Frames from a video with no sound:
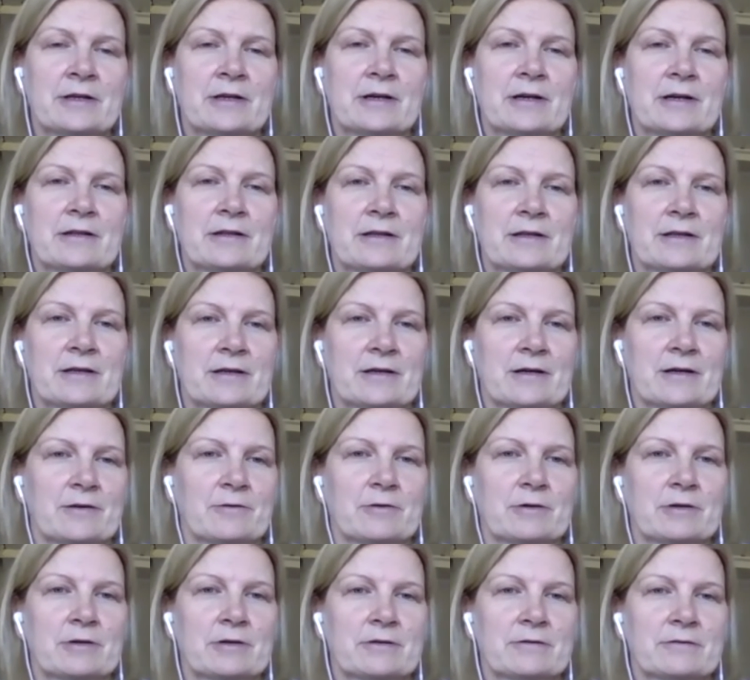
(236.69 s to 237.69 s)
I think
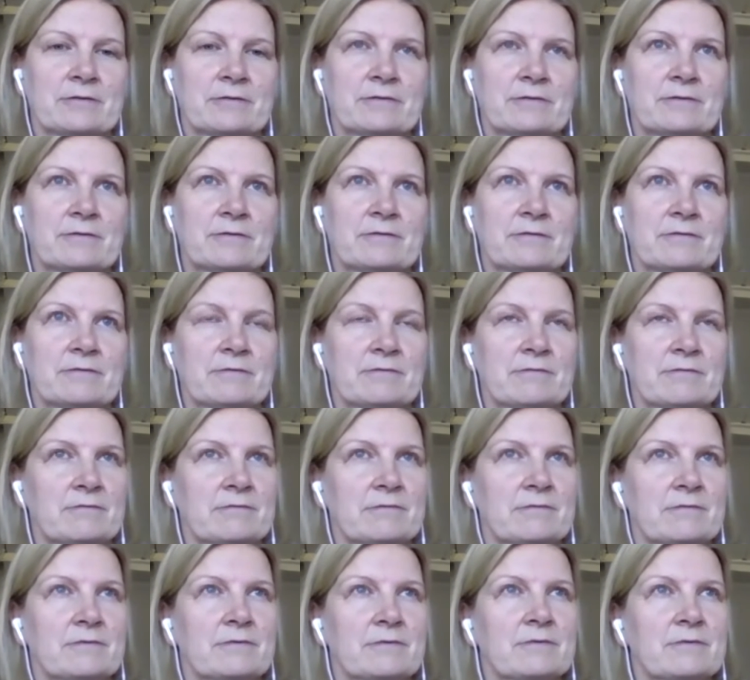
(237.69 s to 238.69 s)
our
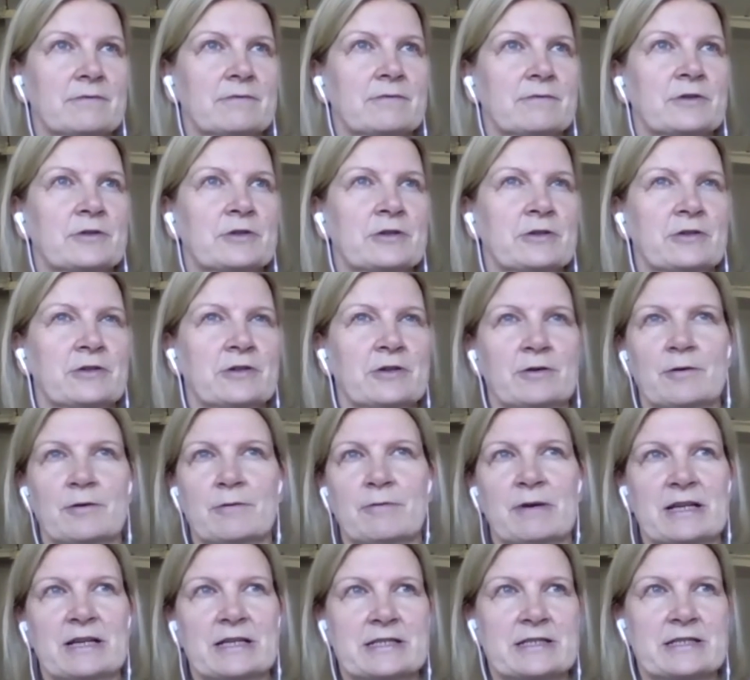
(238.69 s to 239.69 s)
turnover
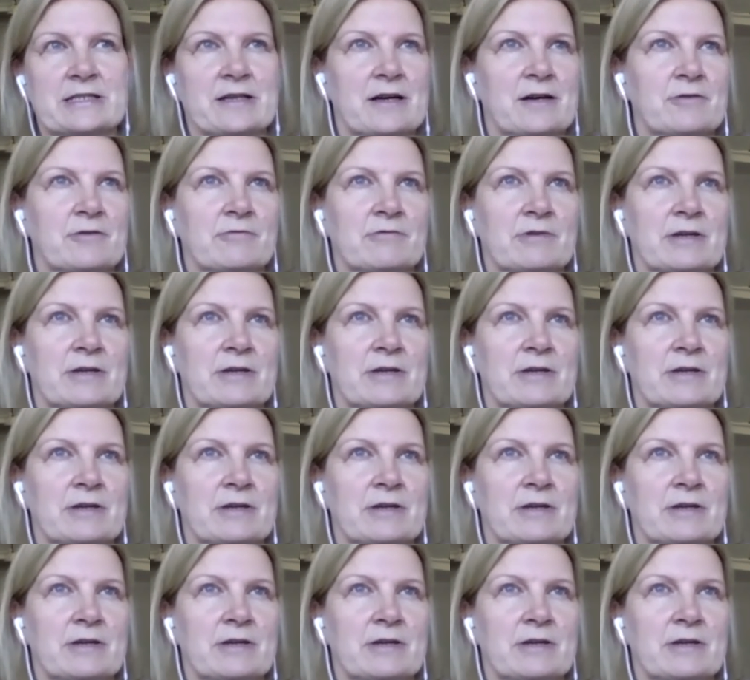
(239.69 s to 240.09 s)
went down